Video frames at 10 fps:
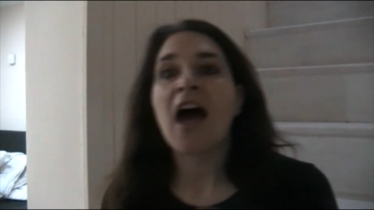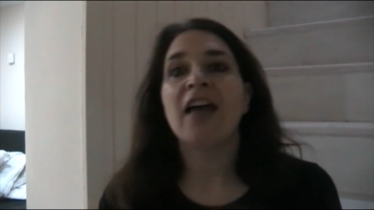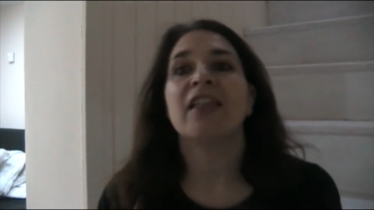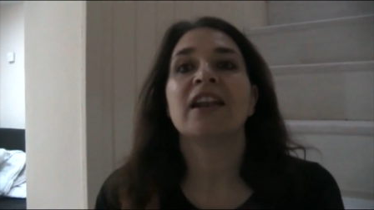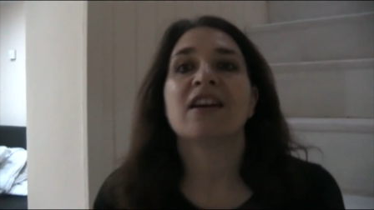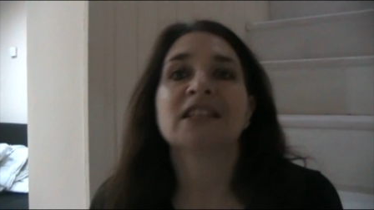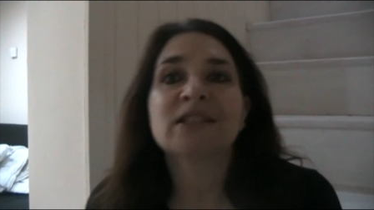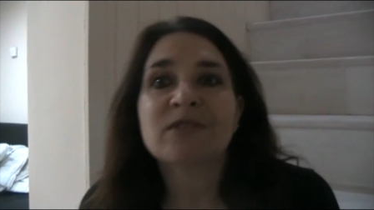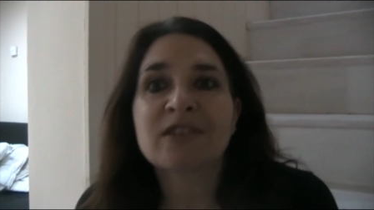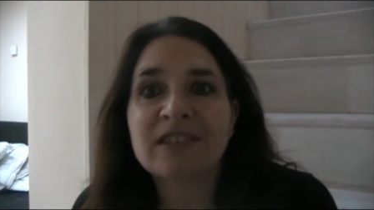And then
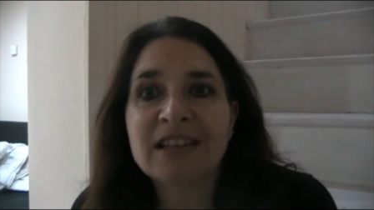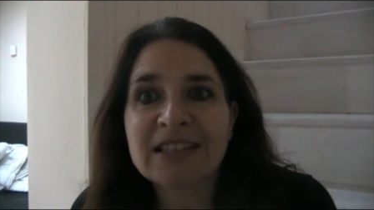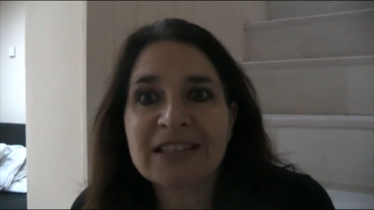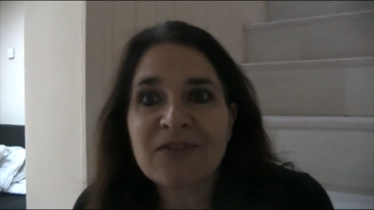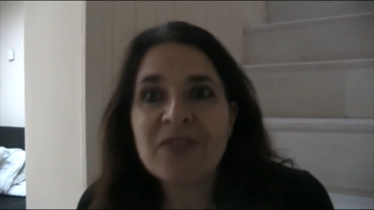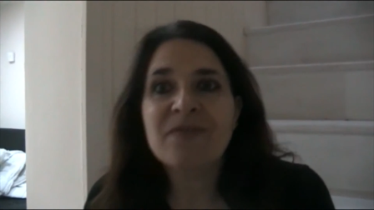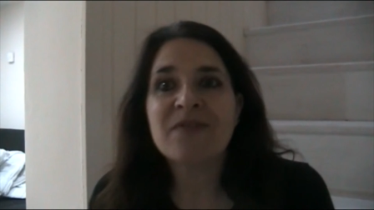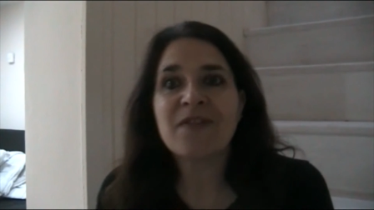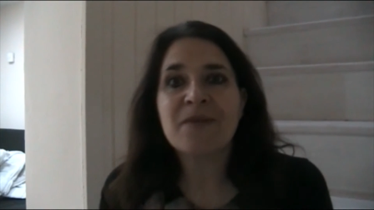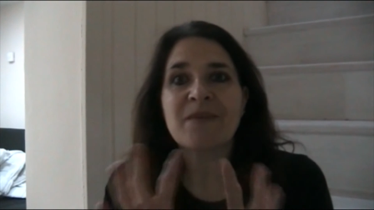last but not least,
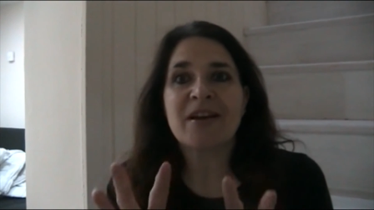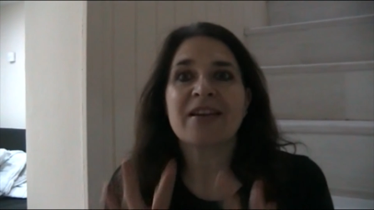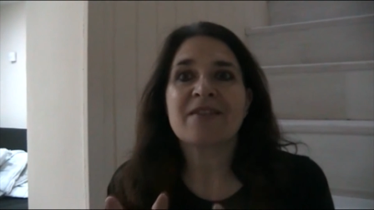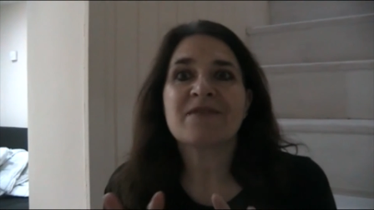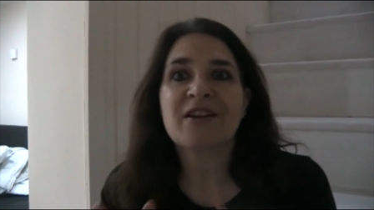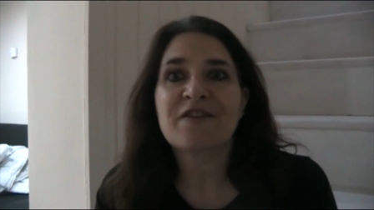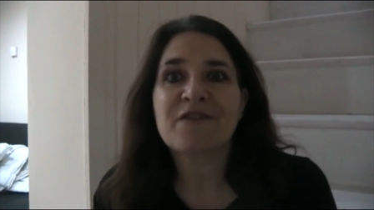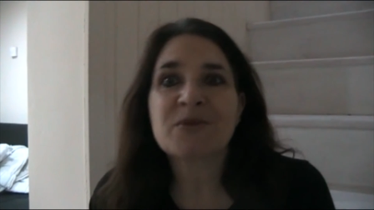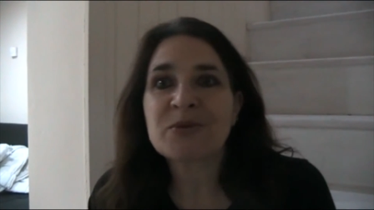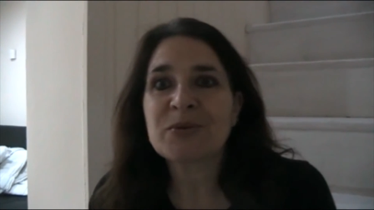from my
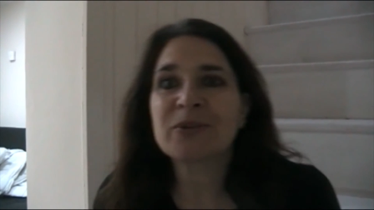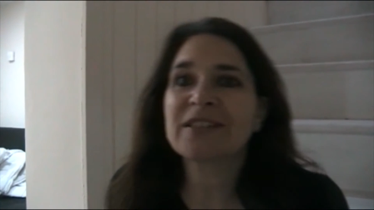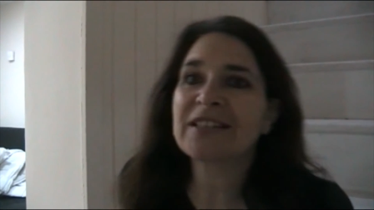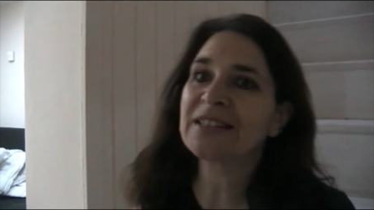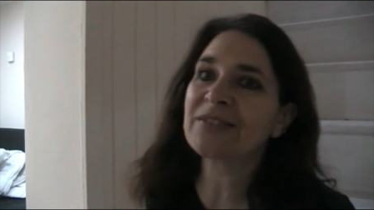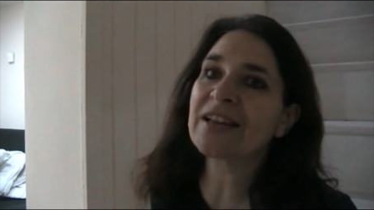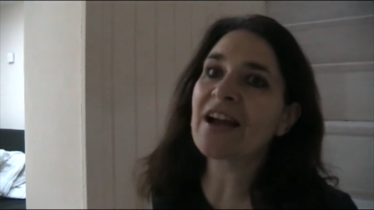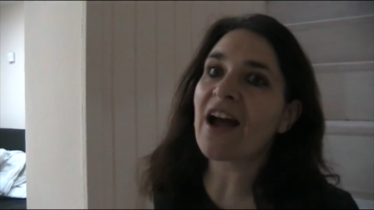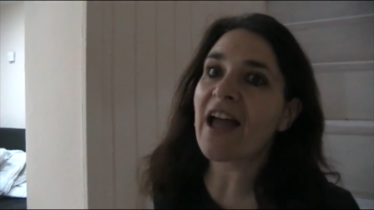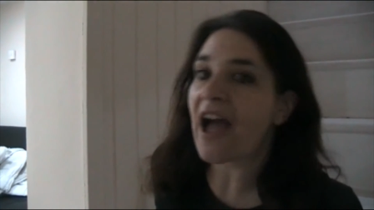food order this week,
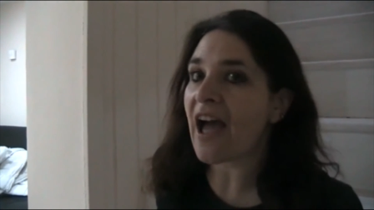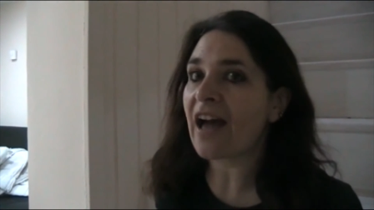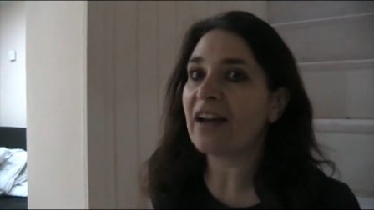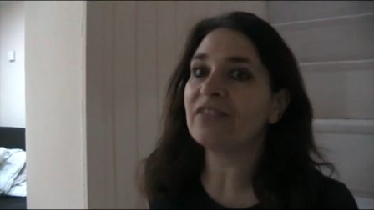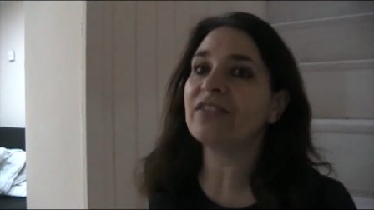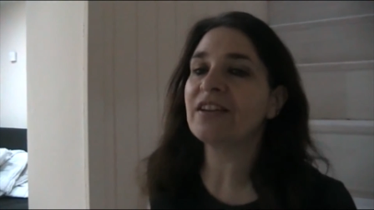I have